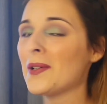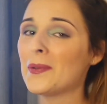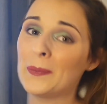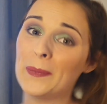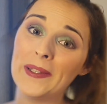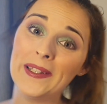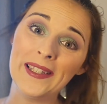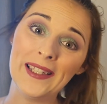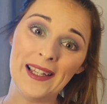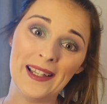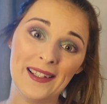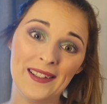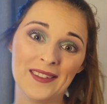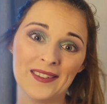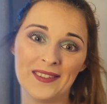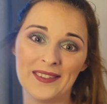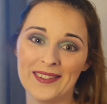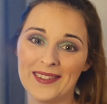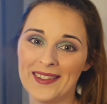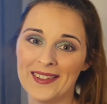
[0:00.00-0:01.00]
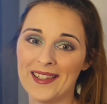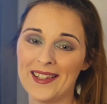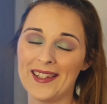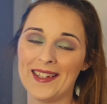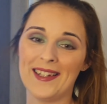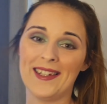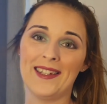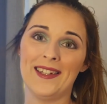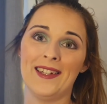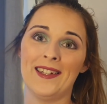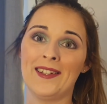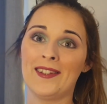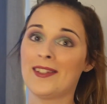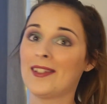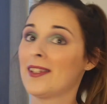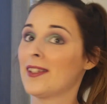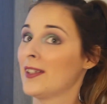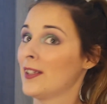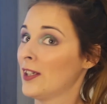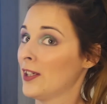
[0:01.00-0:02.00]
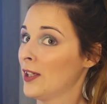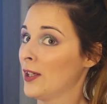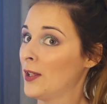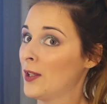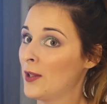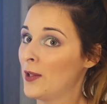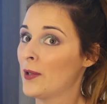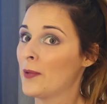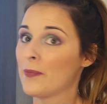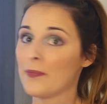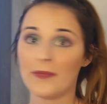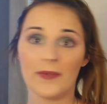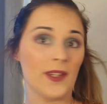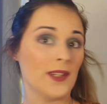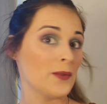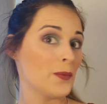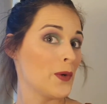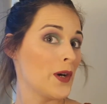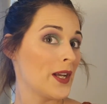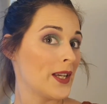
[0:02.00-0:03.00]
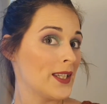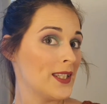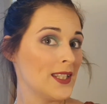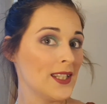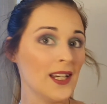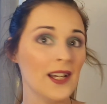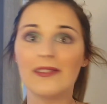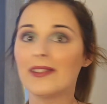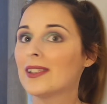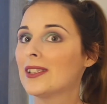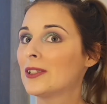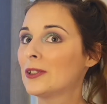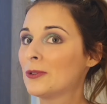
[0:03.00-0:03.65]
But yeah, it is It's working together.